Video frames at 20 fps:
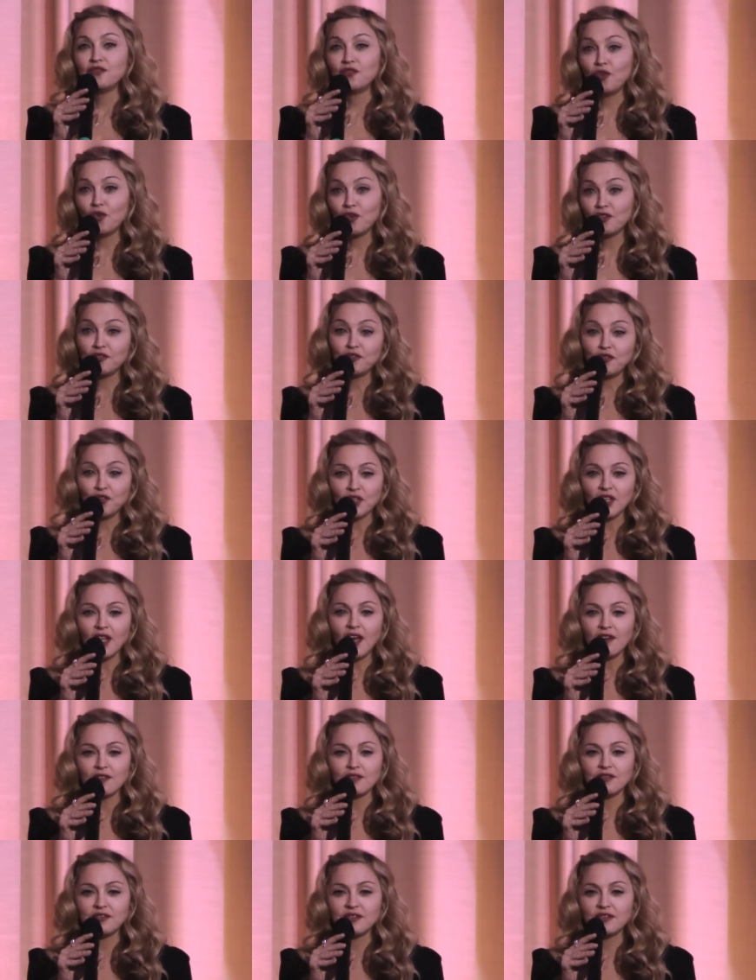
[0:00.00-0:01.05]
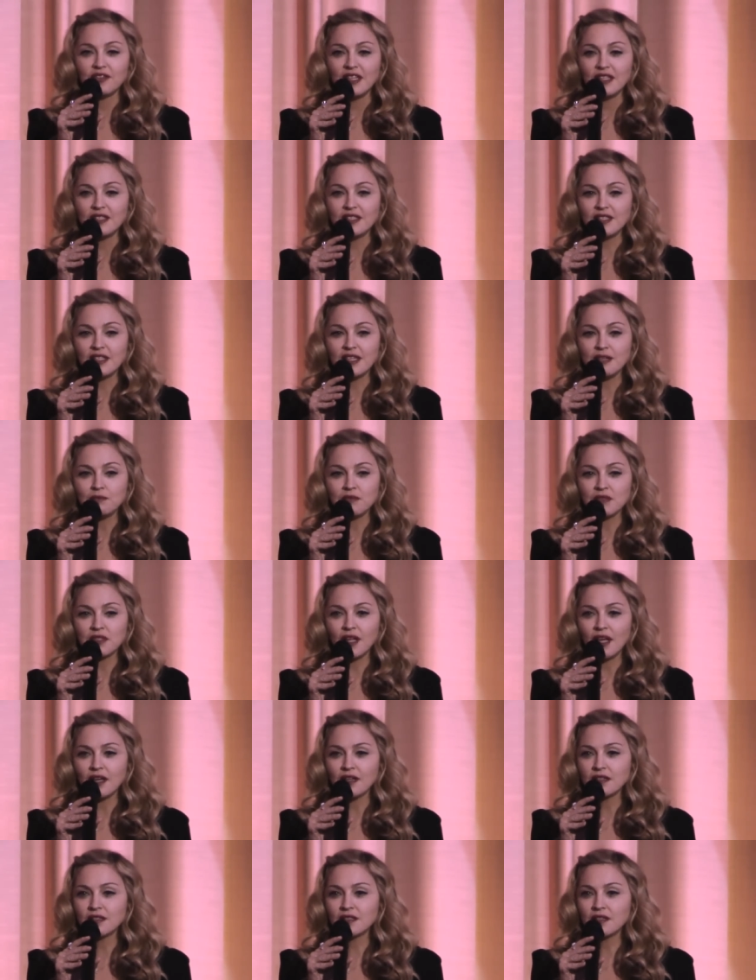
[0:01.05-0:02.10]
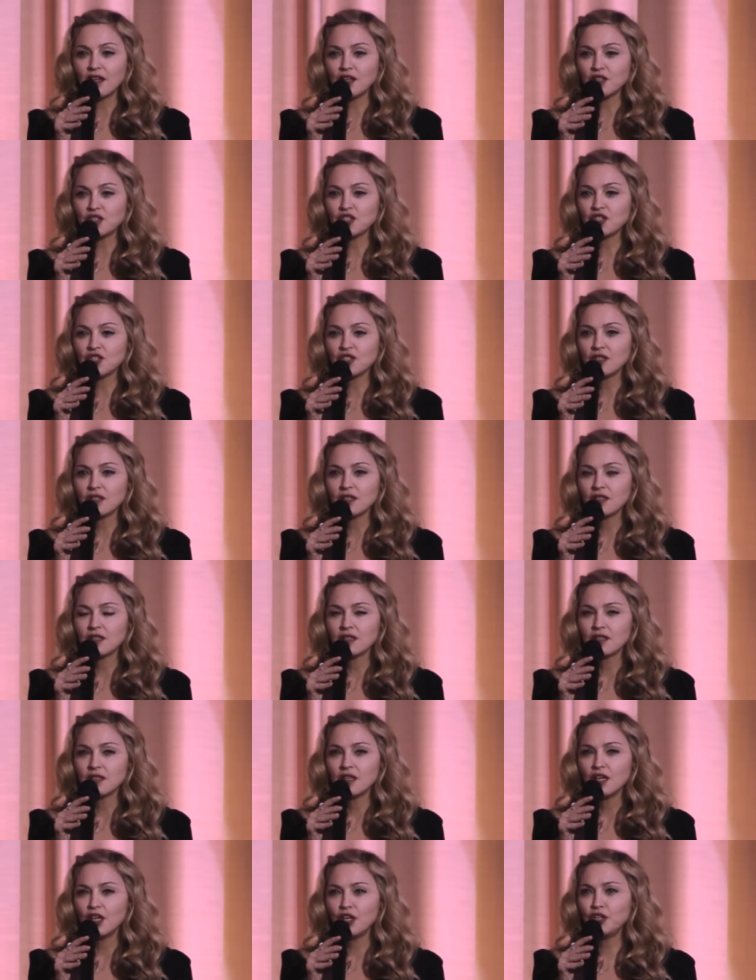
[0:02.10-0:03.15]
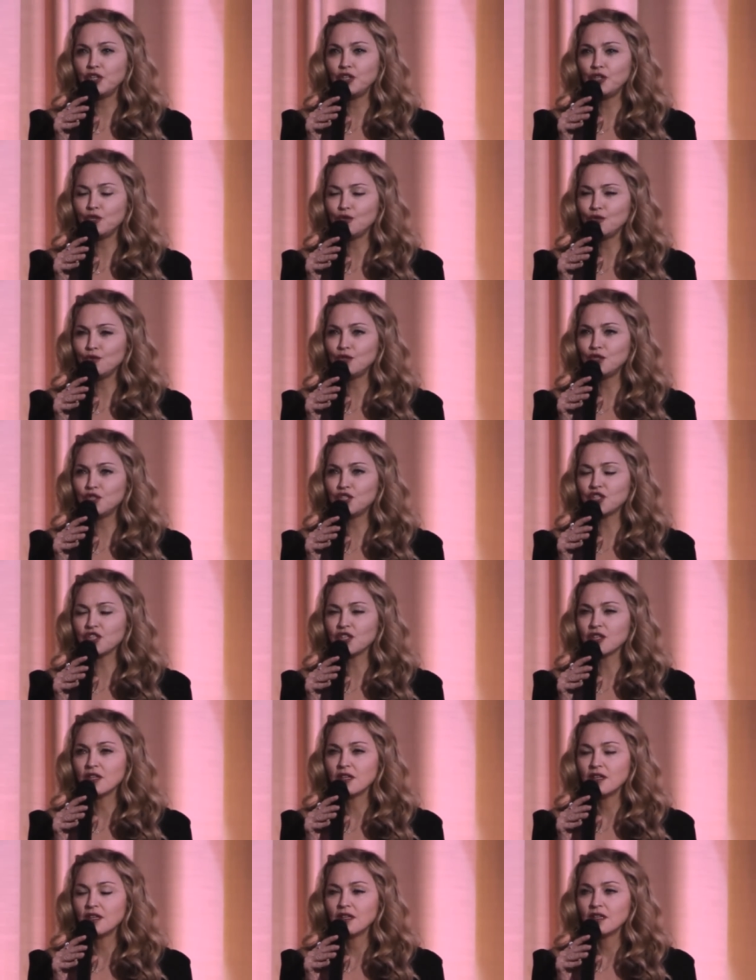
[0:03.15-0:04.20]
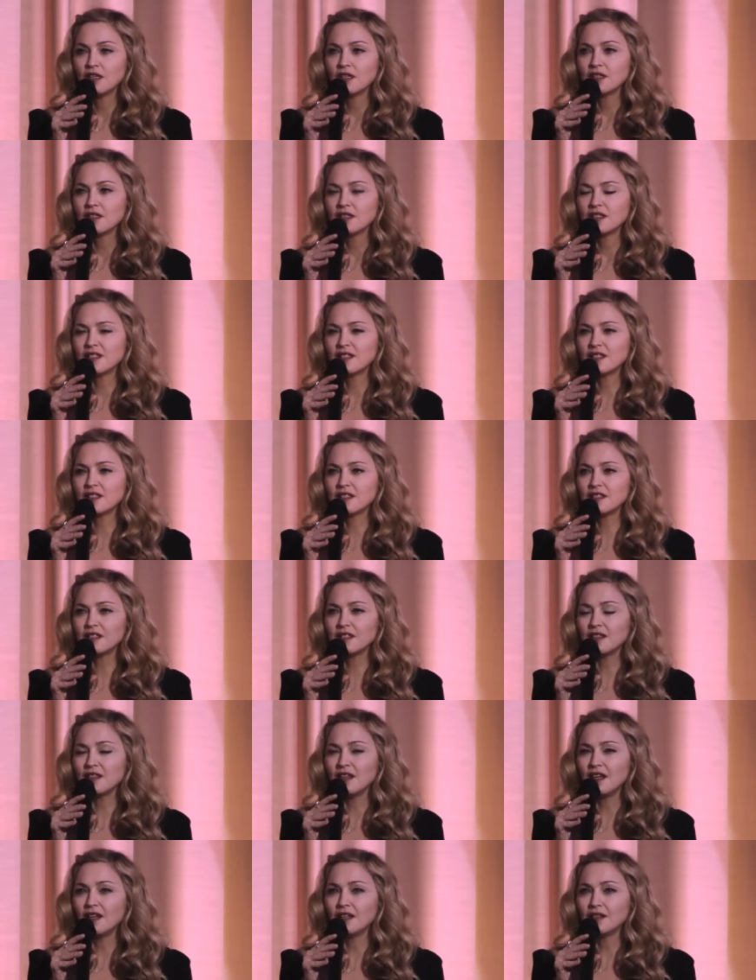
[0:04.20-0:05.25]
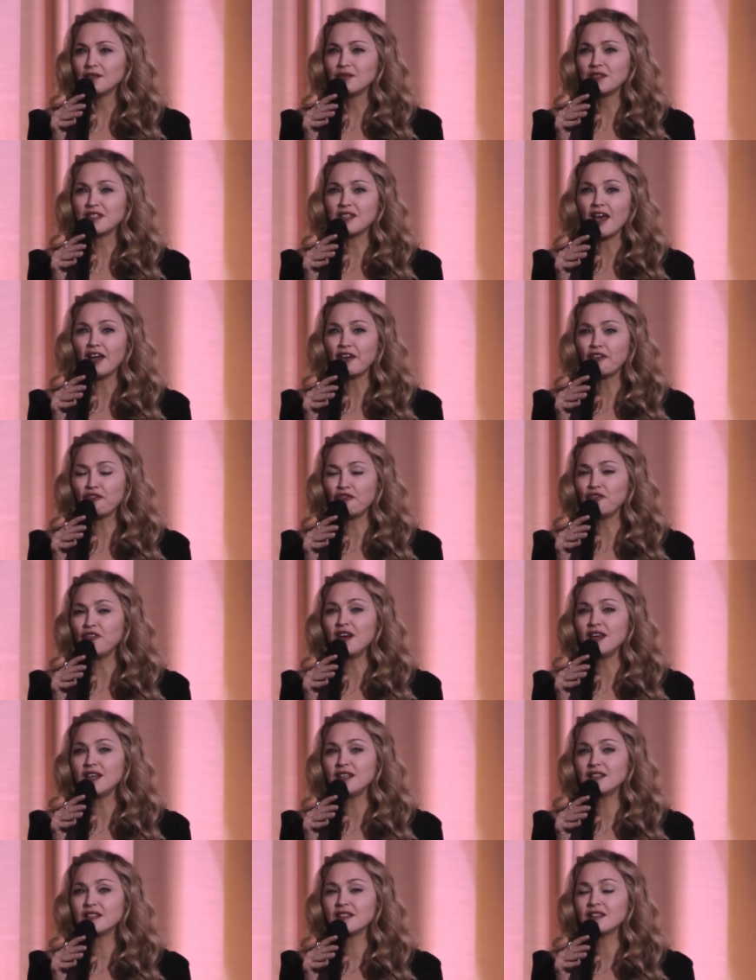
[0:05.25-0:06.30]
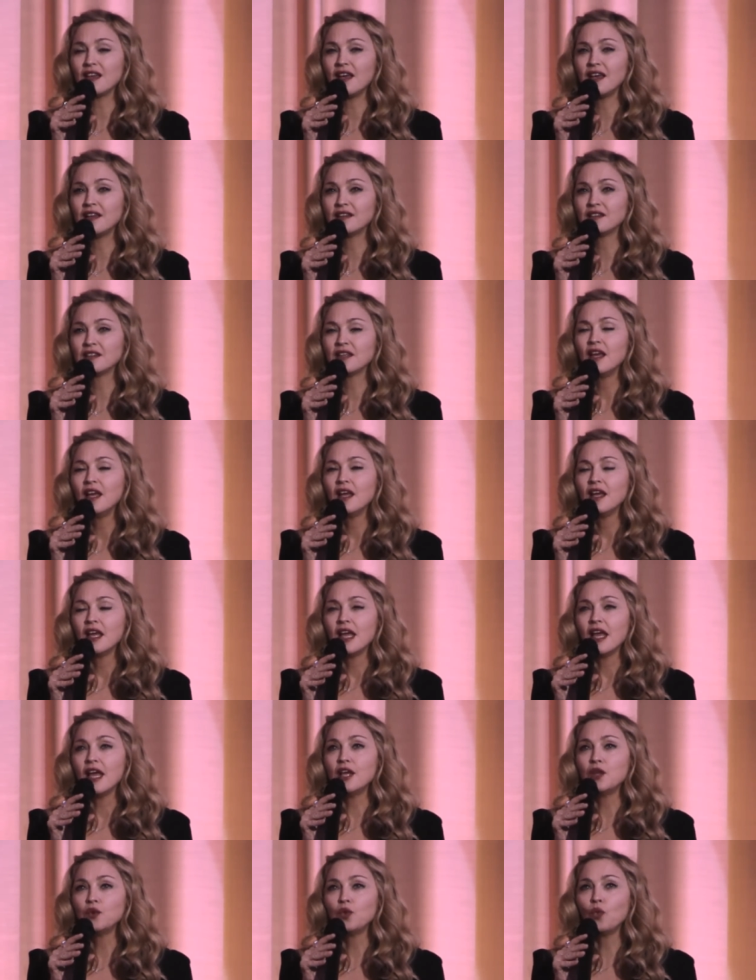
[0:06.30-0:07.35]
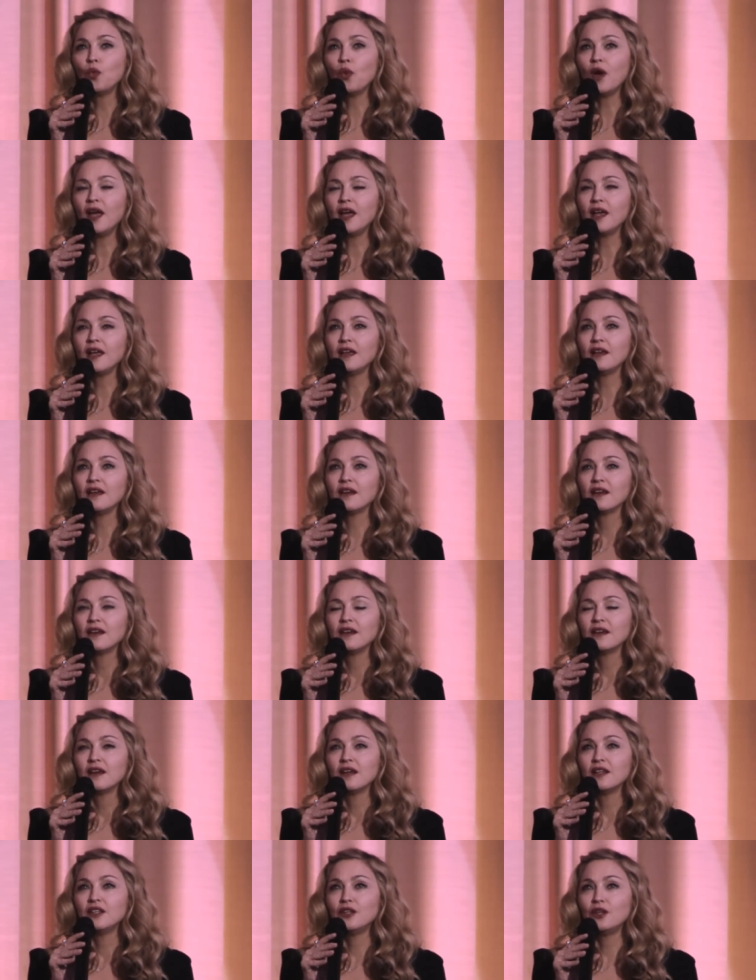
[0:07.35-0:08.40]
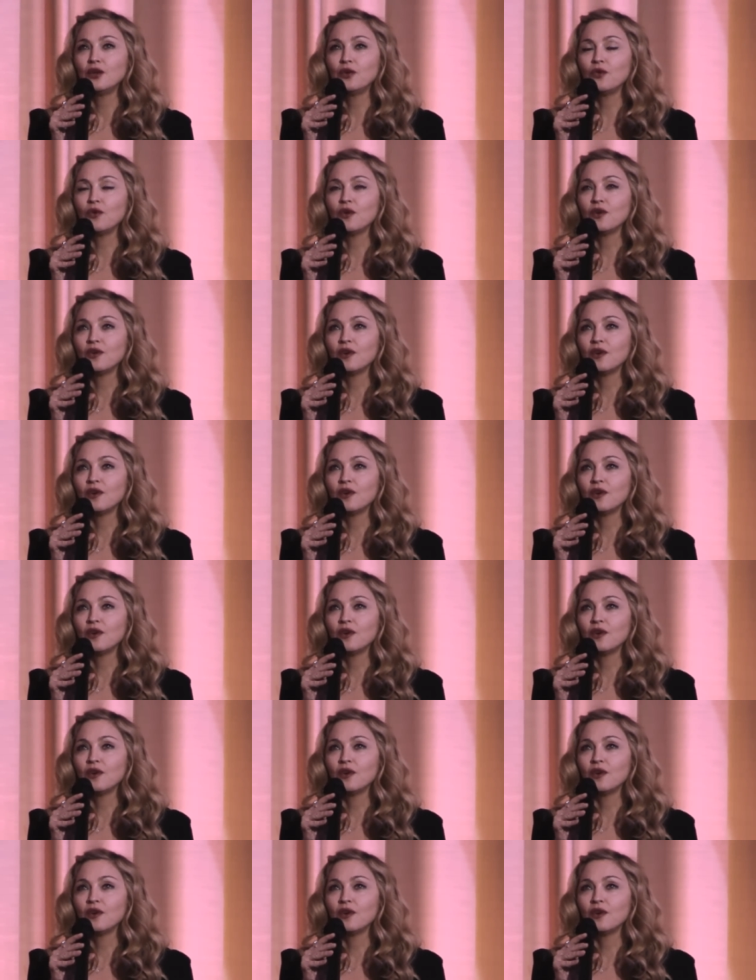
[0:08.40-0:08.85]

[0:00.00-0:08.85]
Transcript: for, for love, it seemed like such a huge um, sacrifice, and in a way, you know,